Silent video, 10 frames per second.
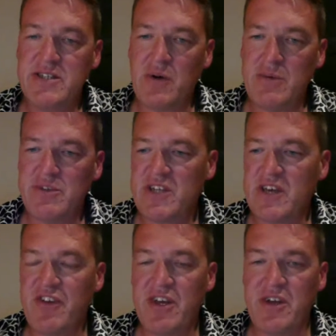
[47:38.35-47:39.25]
So I would
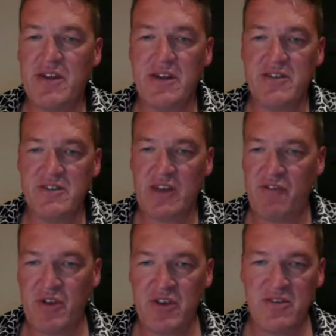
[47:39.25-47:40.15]
say, if
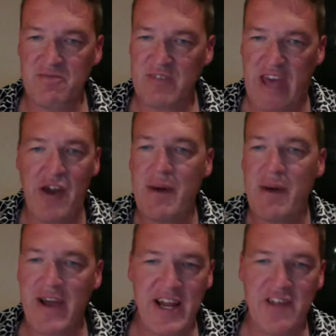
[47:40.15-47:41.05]
you care
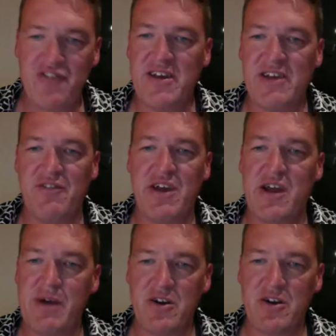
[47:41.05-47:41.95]
about anything, if you
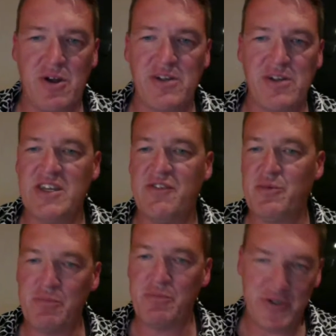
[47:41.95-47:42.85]
care about quality, if
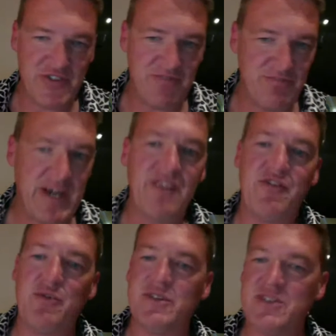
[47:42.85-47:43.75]
you want positive money, if
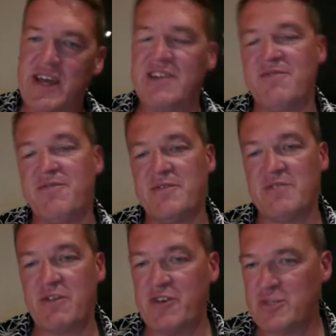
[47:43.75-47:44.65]
you want debt,
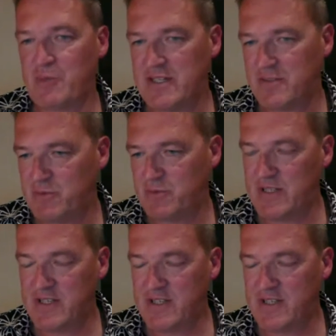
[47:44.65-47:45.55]
the first place would
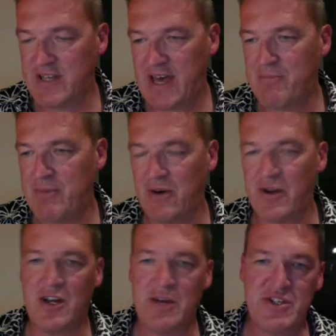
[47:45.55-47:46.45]
be to get
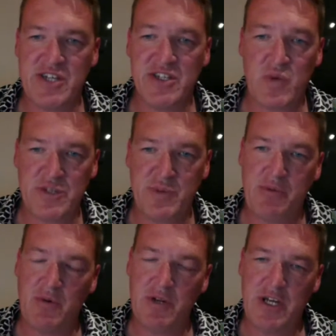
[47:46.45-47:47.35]
behind climate change. Because
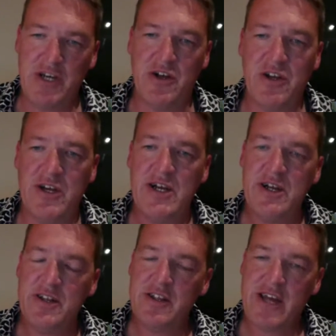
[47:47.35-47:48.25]
once people learn
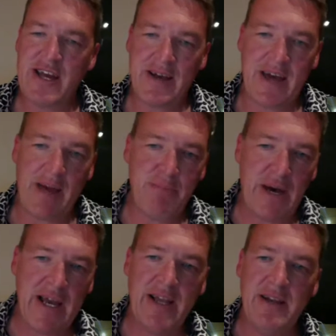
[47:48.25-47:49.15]
that they can
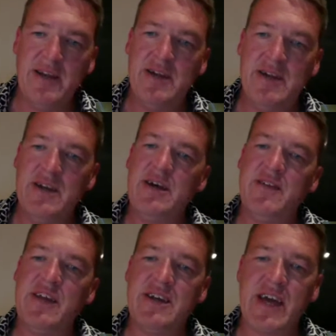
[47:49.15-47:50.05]
campaign
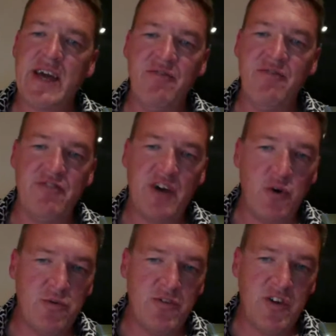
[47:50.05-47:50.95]
and they can get
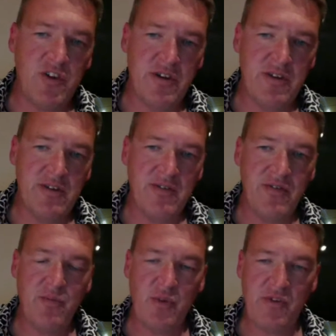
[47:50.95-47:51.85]
involved
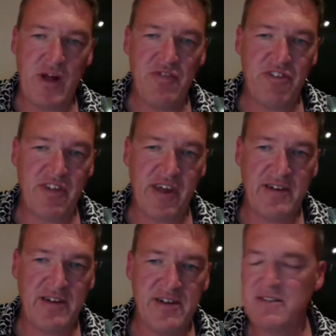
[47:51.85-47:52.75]
with one
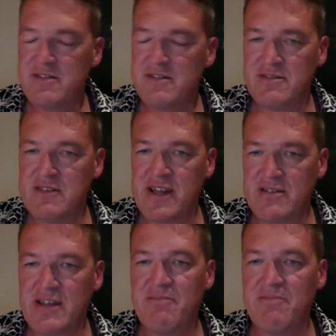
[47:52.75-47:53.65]
thing,
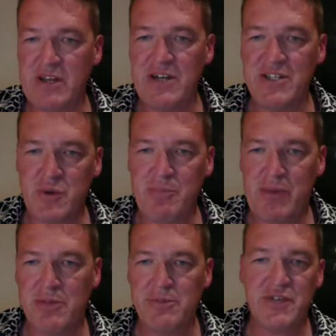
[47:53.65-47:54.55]
they learn to
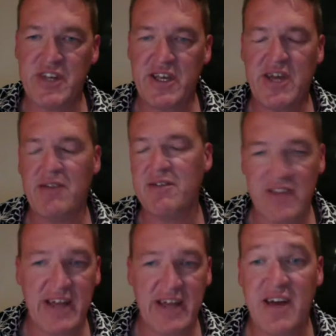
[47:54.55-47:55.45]
empower themselves, and
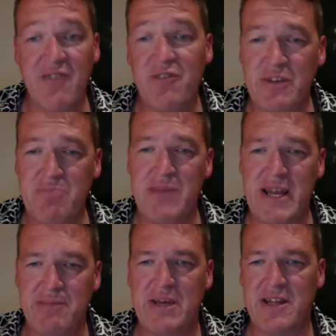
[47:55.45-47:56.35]
they can get involved in
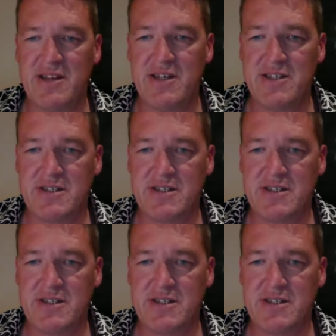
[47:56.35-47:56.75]
many, many things.